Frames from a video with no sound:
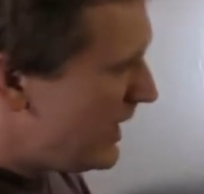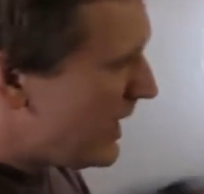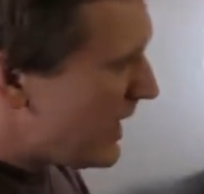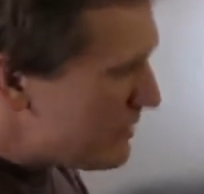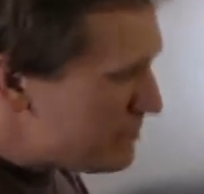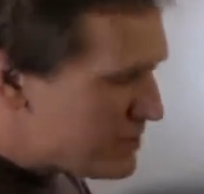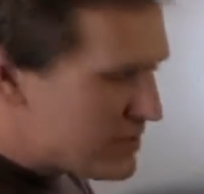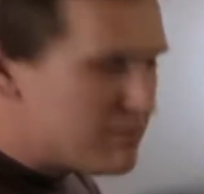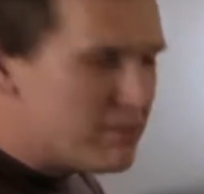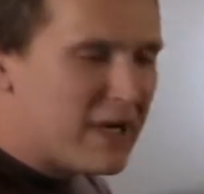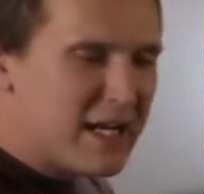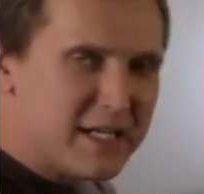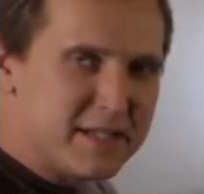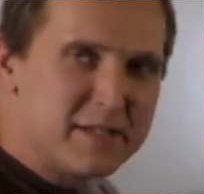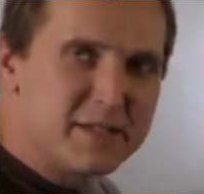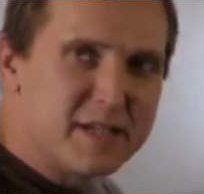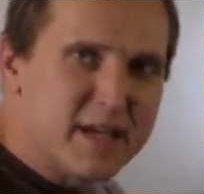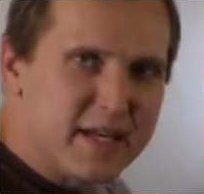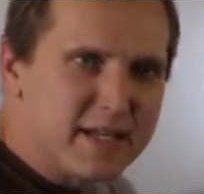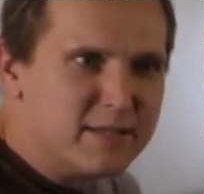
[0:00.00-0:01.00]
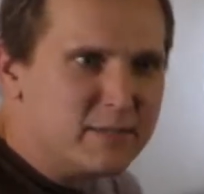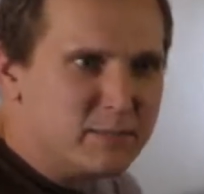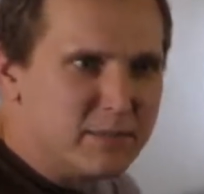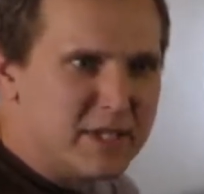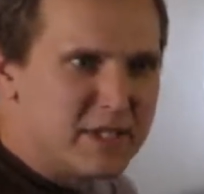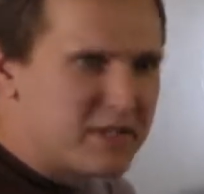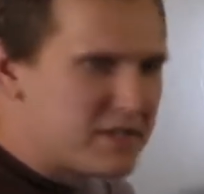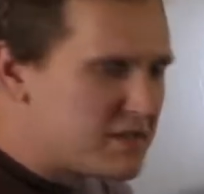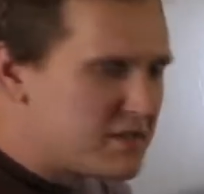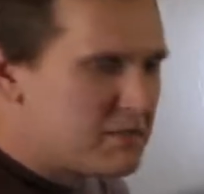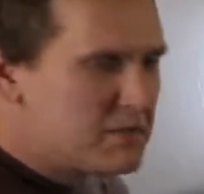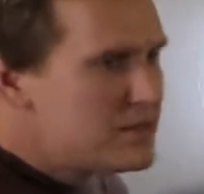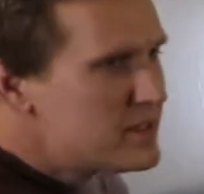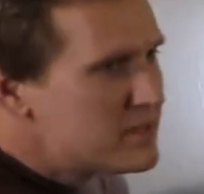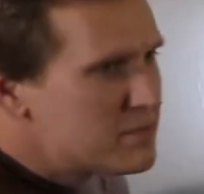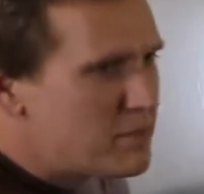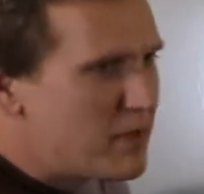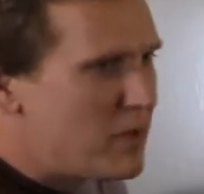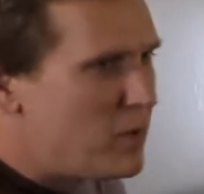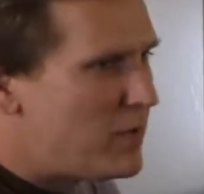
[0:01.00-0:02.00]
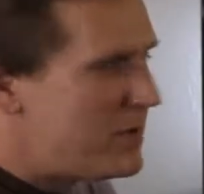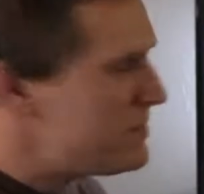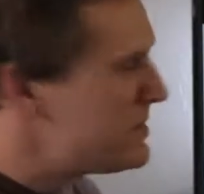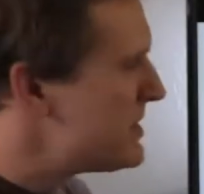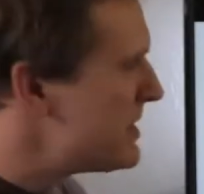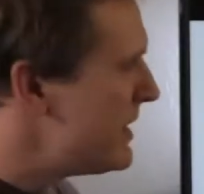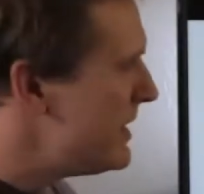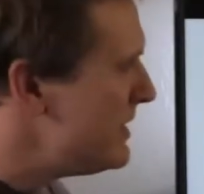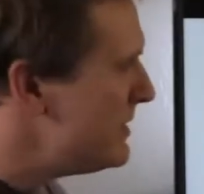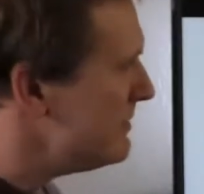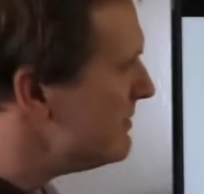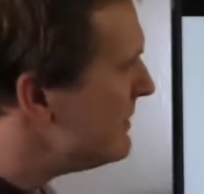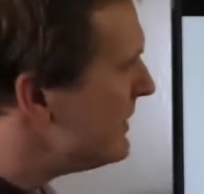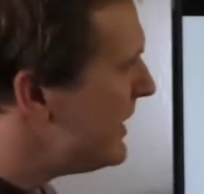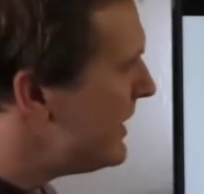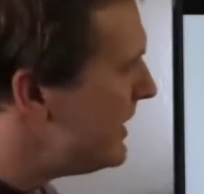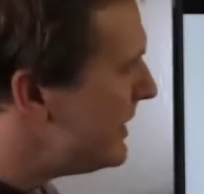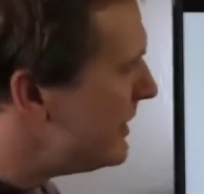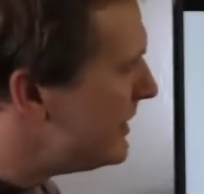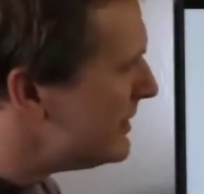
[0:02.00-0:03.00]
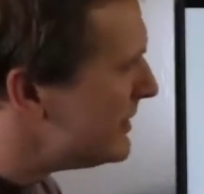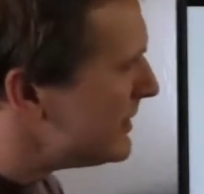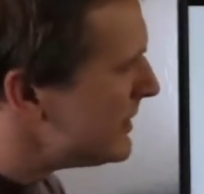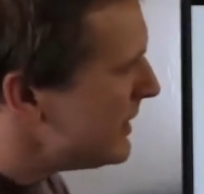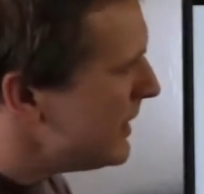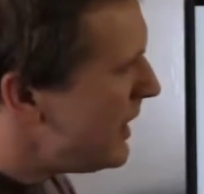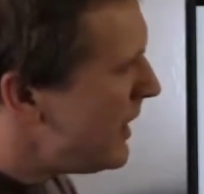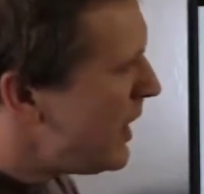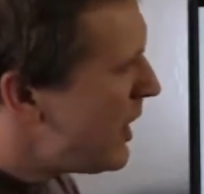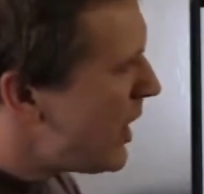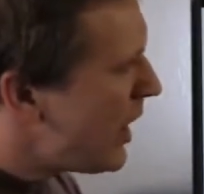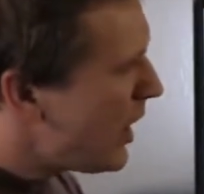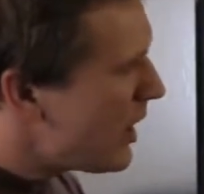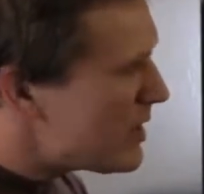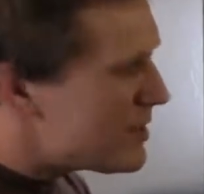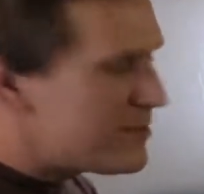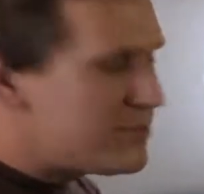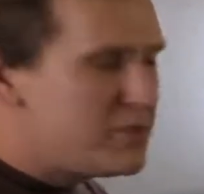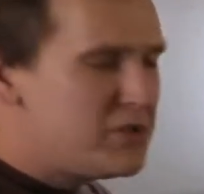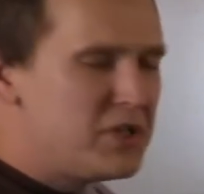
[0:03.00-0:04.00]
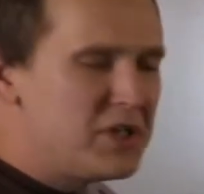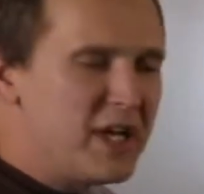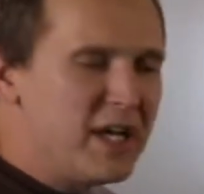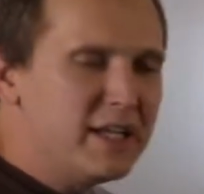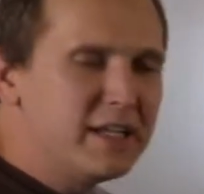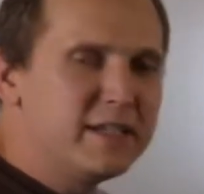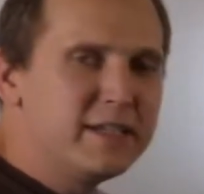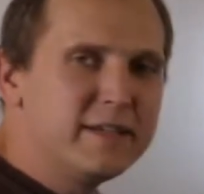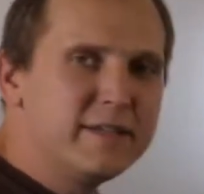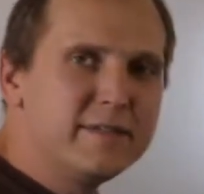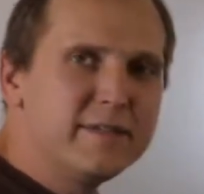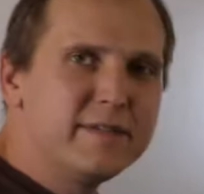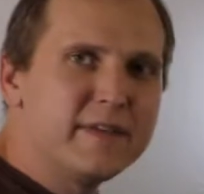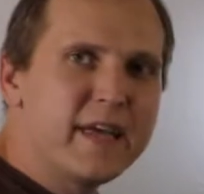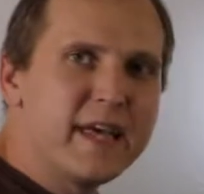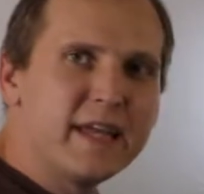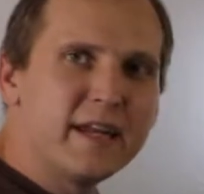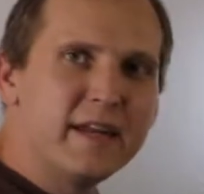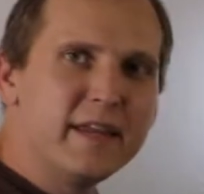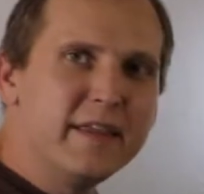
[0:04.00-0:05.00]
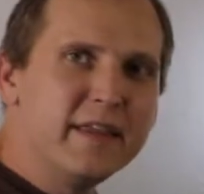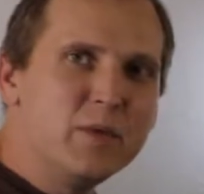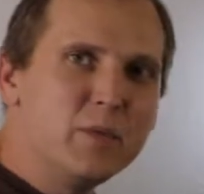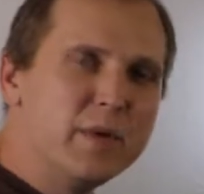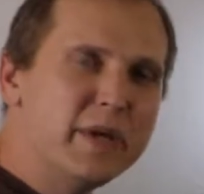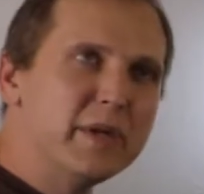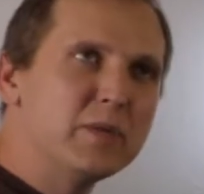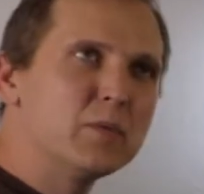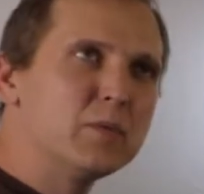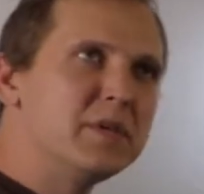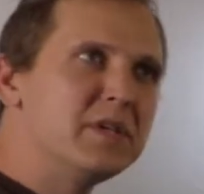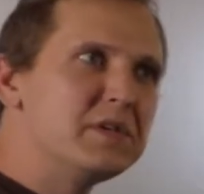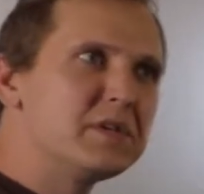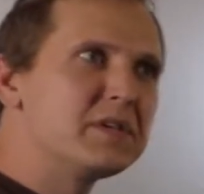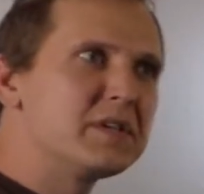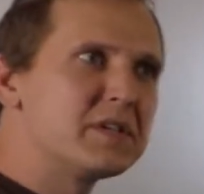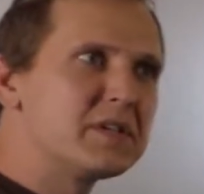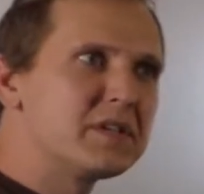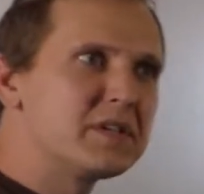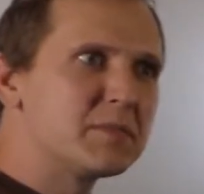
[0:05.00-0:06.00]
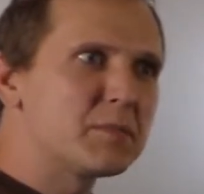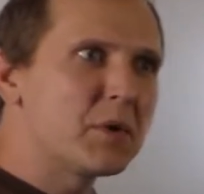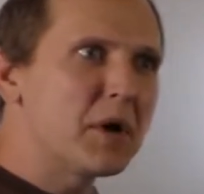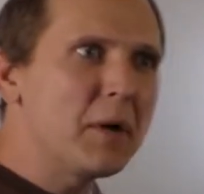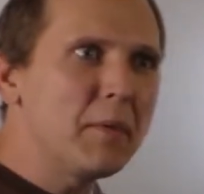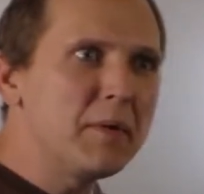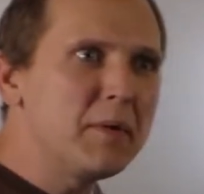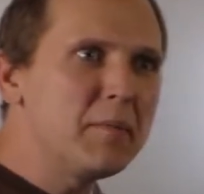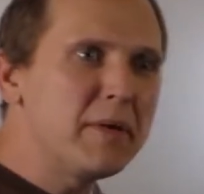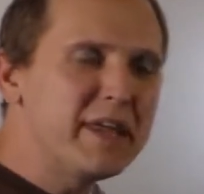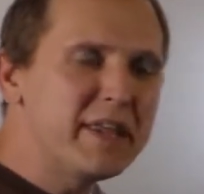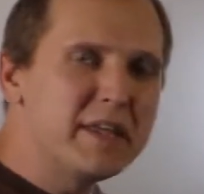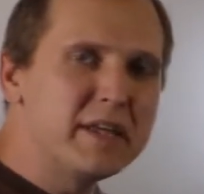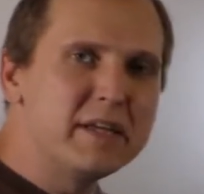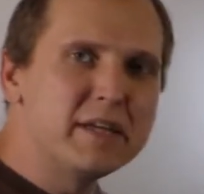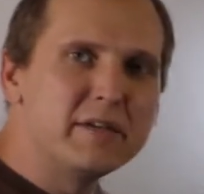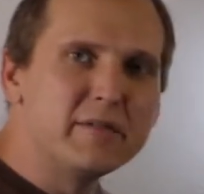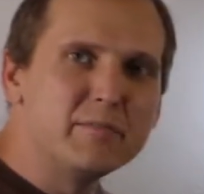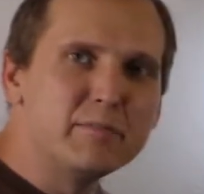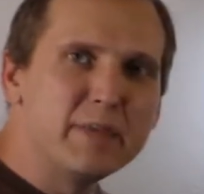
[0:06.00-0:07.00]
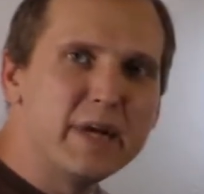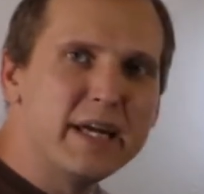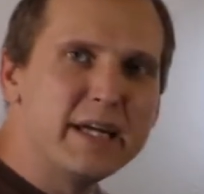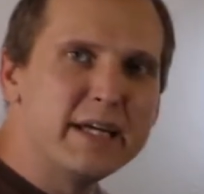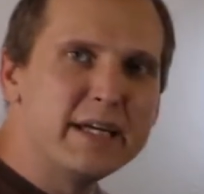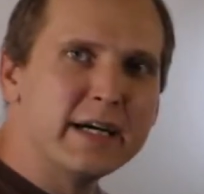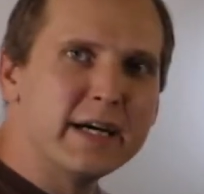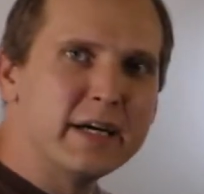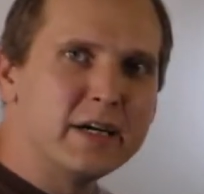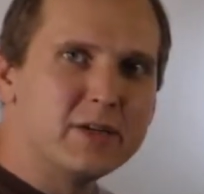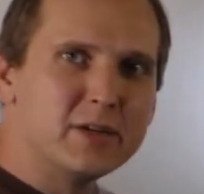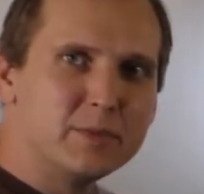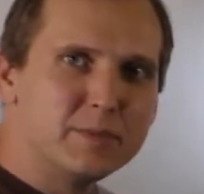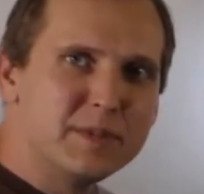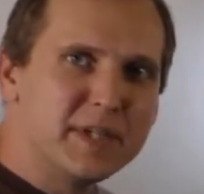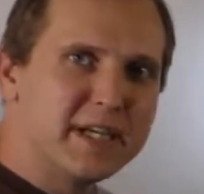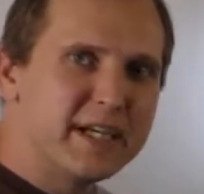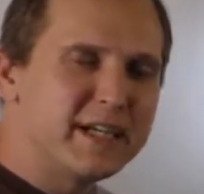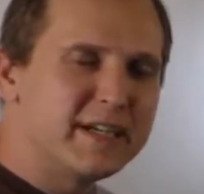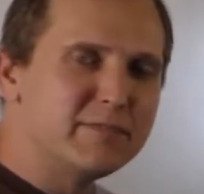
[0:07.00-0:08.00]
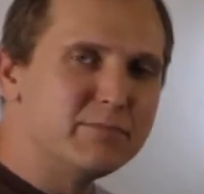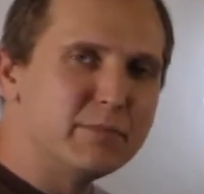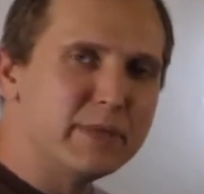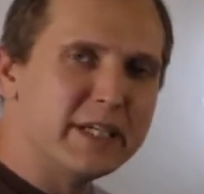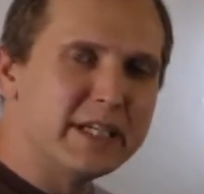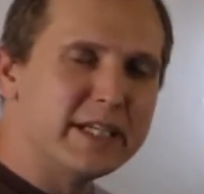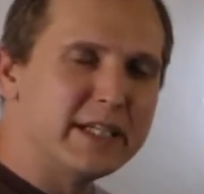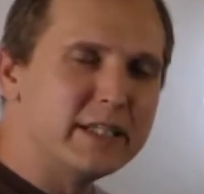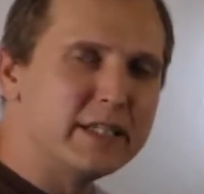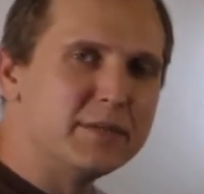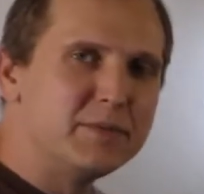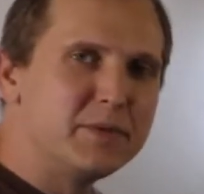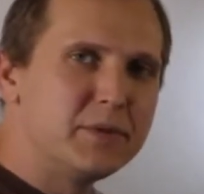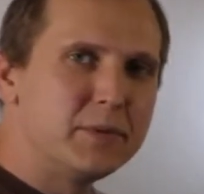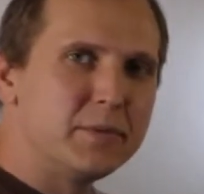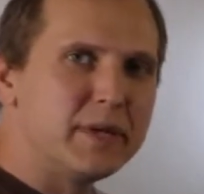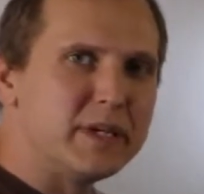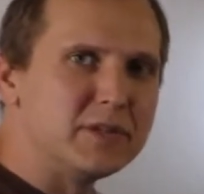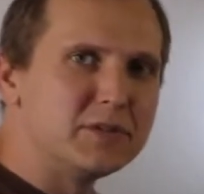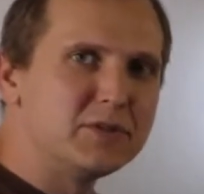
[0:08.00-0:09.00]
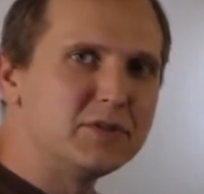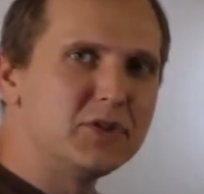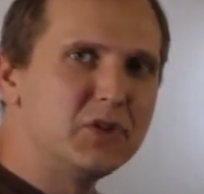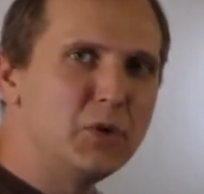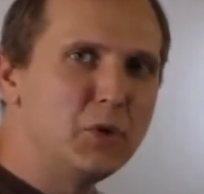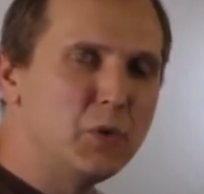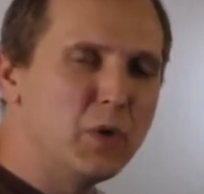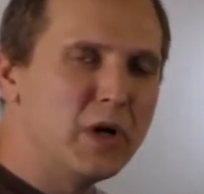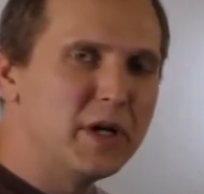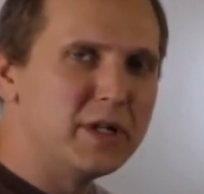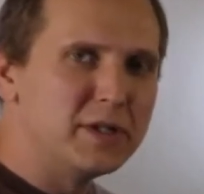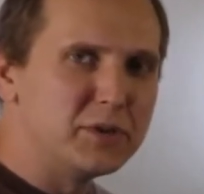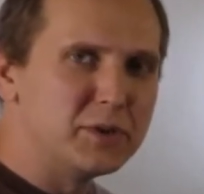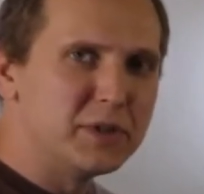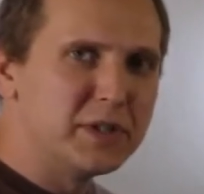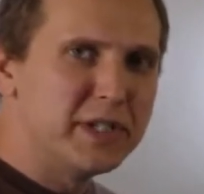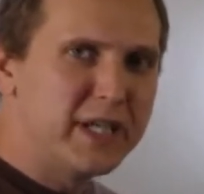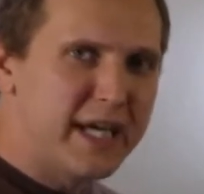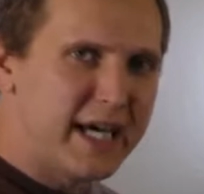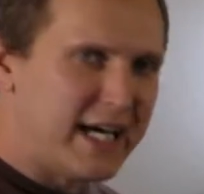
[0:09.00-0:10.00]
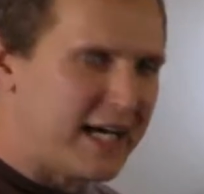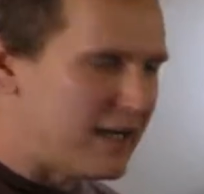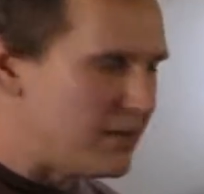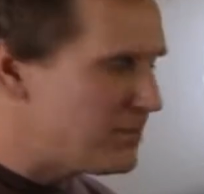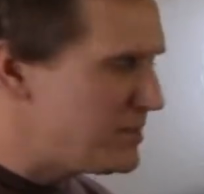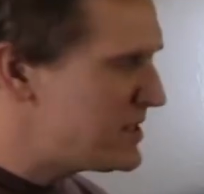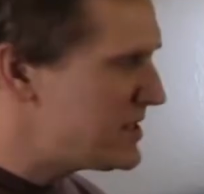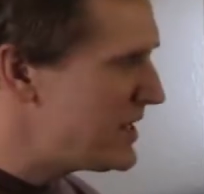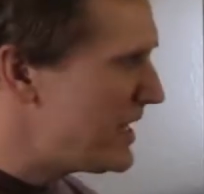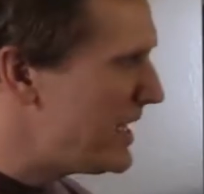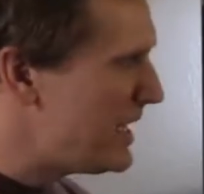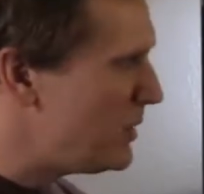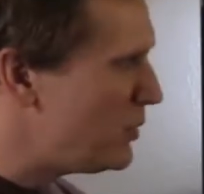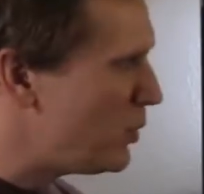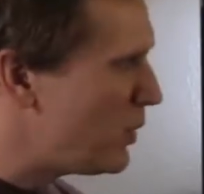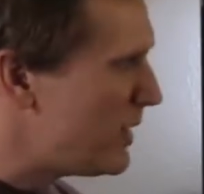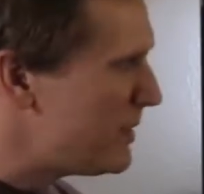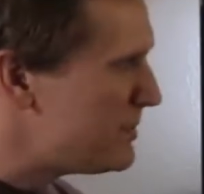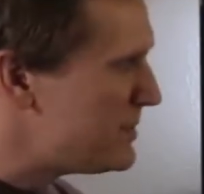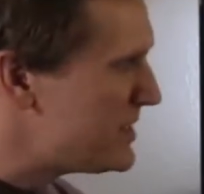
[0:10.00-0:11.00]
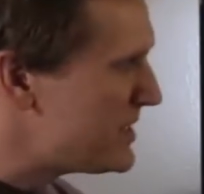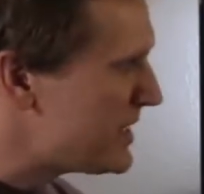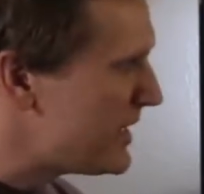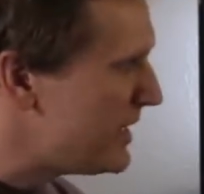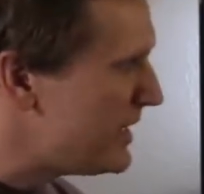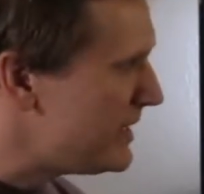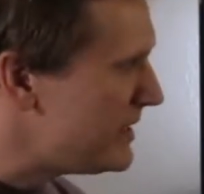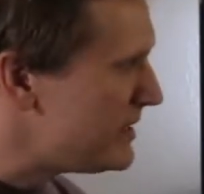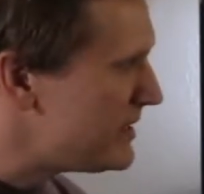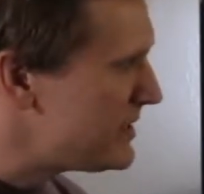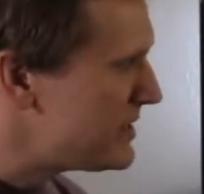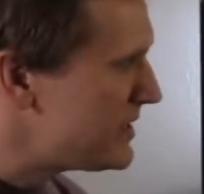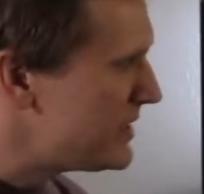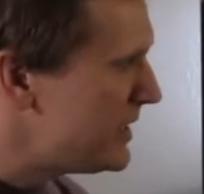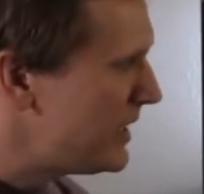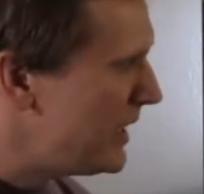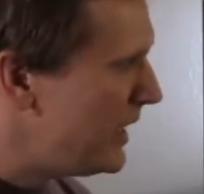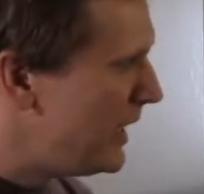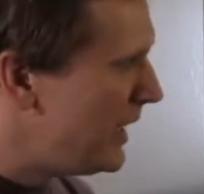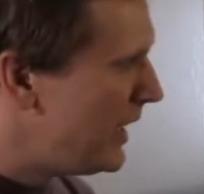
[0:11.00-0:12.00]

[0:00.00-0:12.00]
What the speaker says: I put mine second because it's my website, and our objective, and I think we can reach this, is probably by the end of May. I hope to have mine up to about 200 apps and websites.